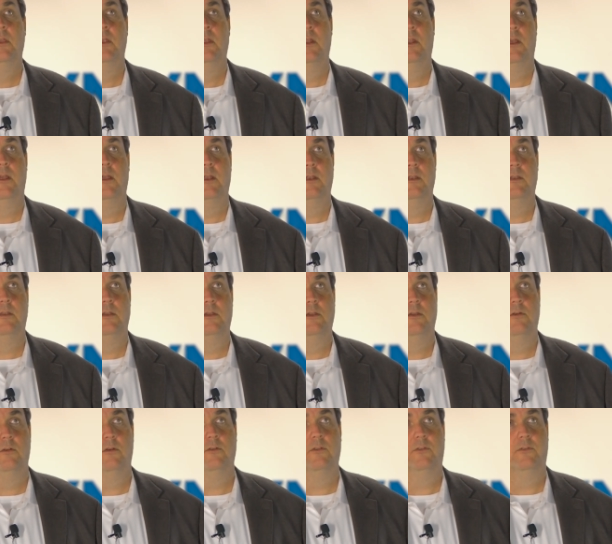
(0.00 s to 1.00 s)
and
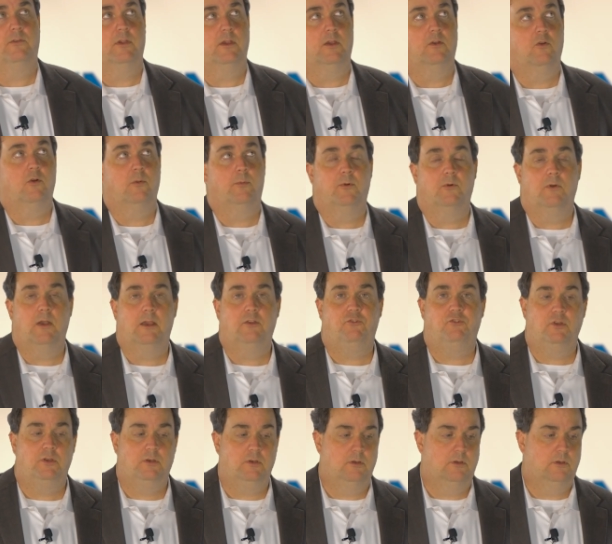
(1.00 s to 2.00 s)
you're just a
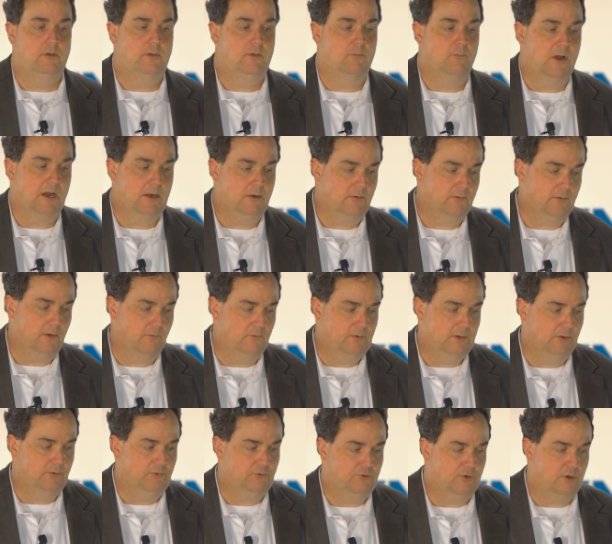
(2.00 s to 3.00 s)
corporation, Microsoft
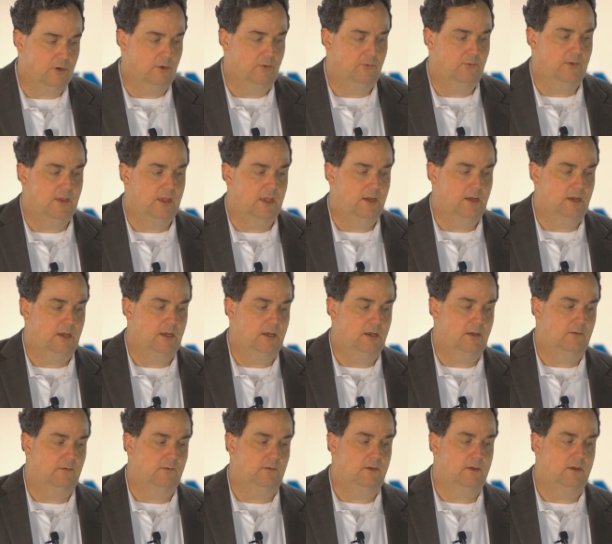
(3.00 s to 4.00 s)
does charge that, and
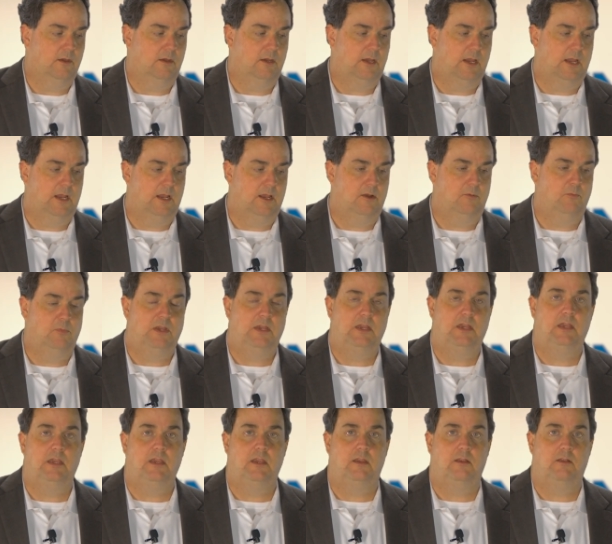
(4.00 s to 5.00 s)
it can
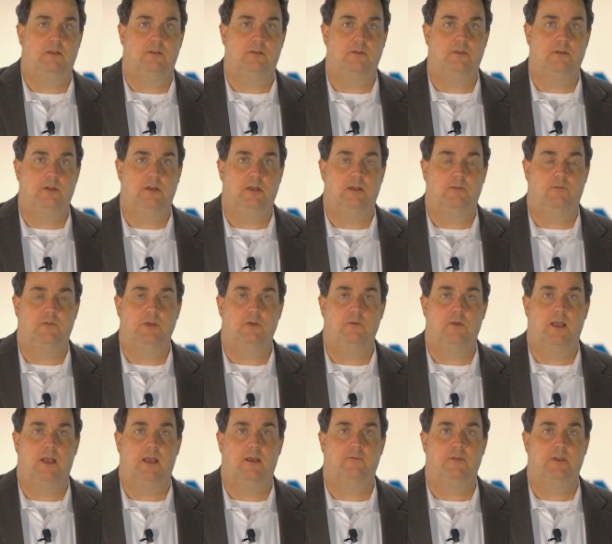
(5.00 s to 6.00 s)
be included if you
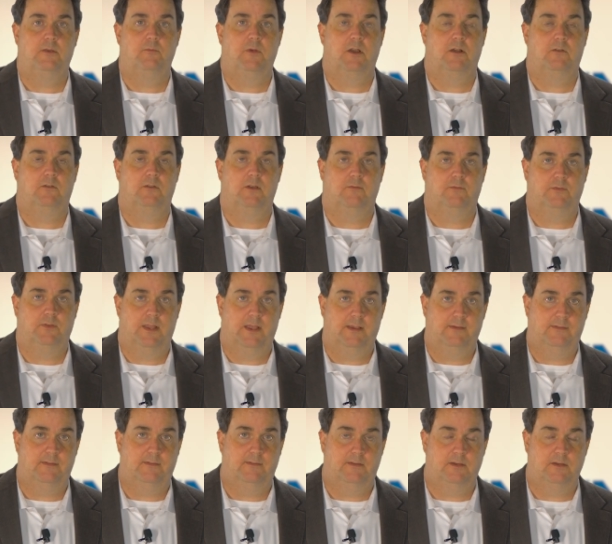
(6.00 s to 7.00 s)
have a Microsoft
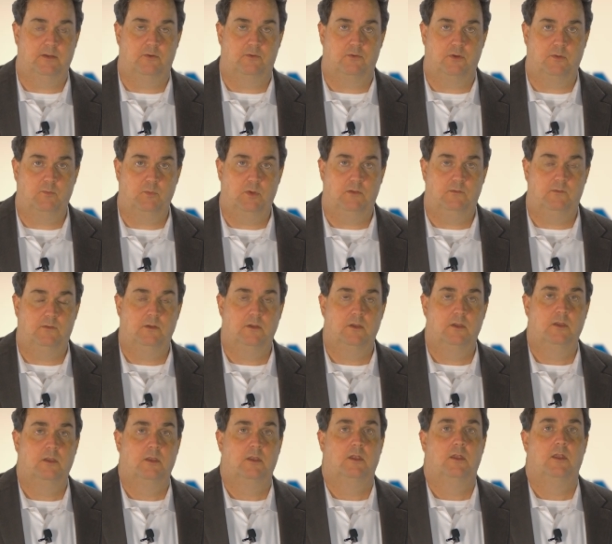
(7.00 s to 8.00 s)
licensing agreement.
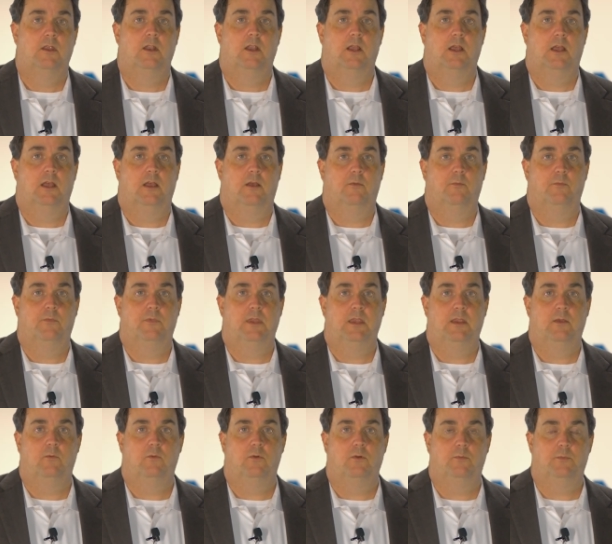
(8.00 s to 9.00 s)

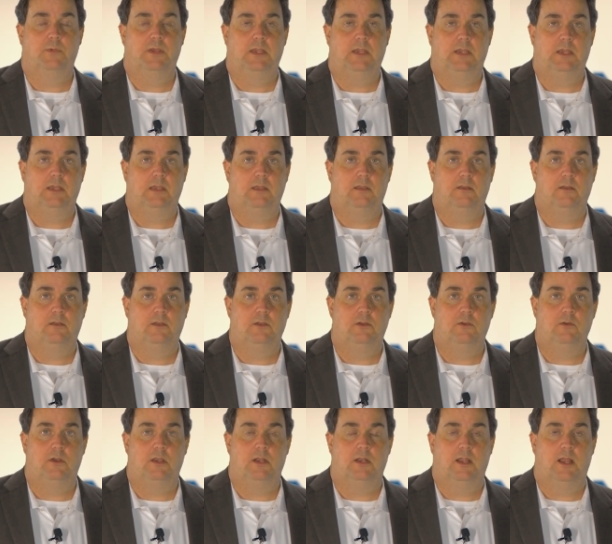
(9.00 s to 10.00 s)

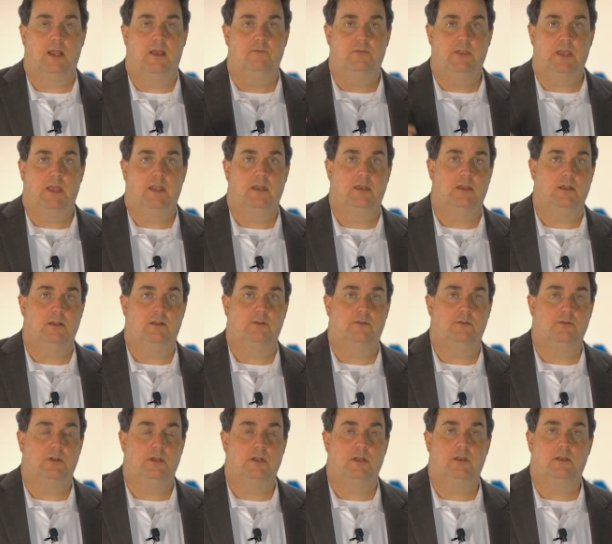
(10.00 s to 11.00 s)
You can have that
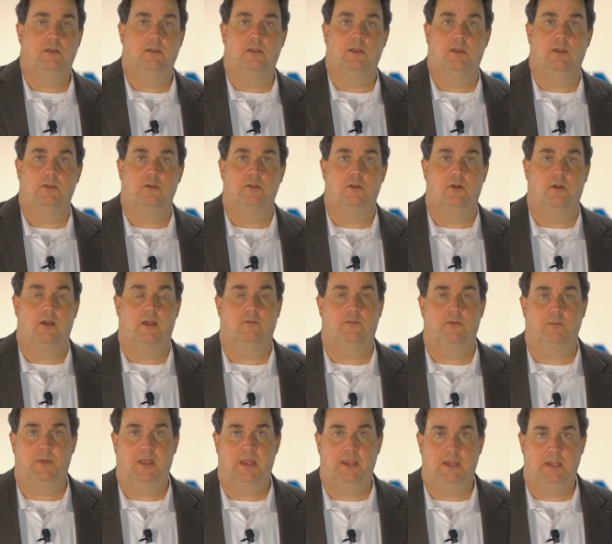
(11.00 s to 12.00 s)
included, then you don't have
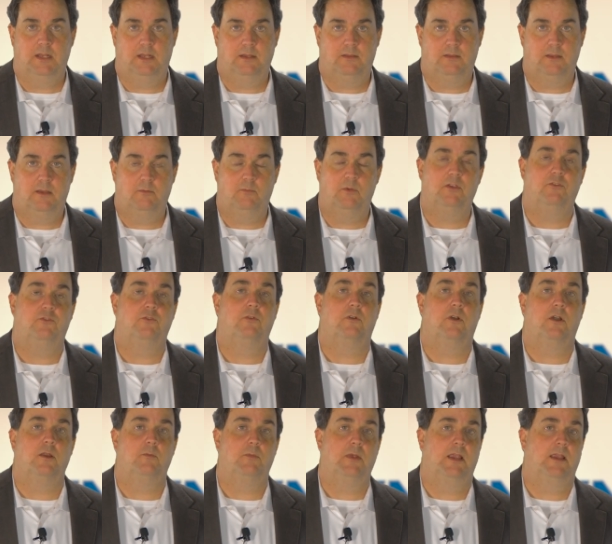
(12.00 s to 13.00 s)
to pay anything because you're
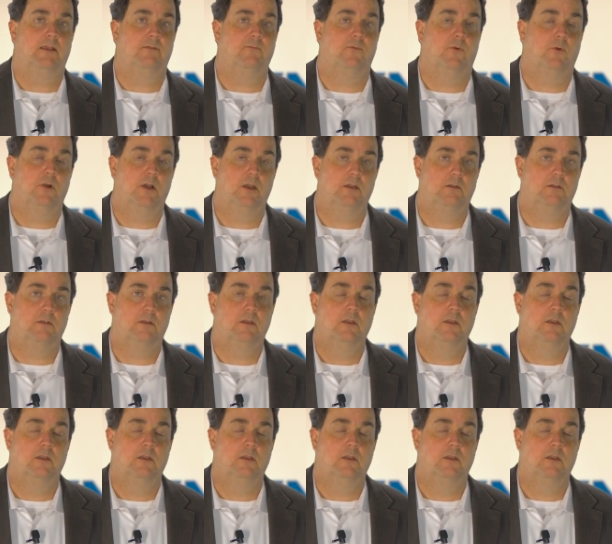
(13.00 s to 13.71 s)
already paying for it.